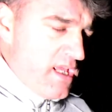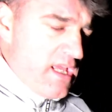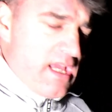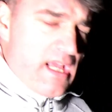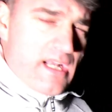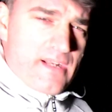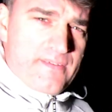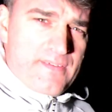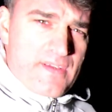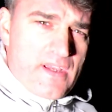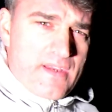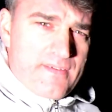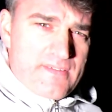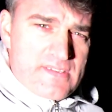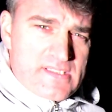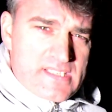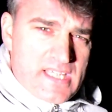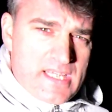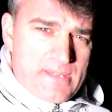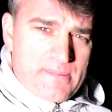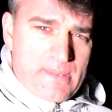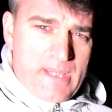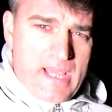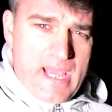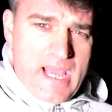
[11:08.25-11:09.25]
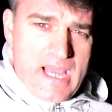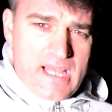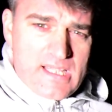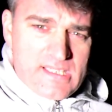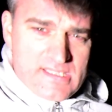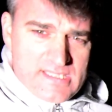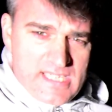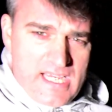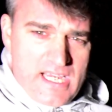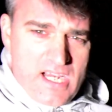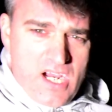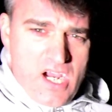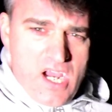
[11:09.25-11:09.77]
And if you ever see me out,
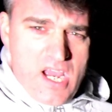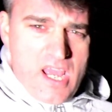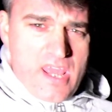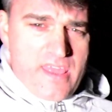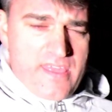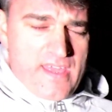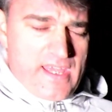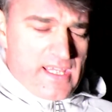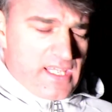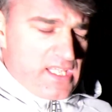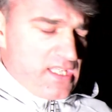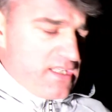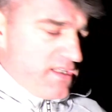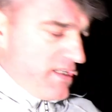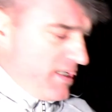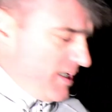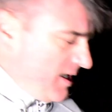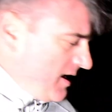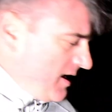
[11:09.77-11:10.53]
say hi. Thank you.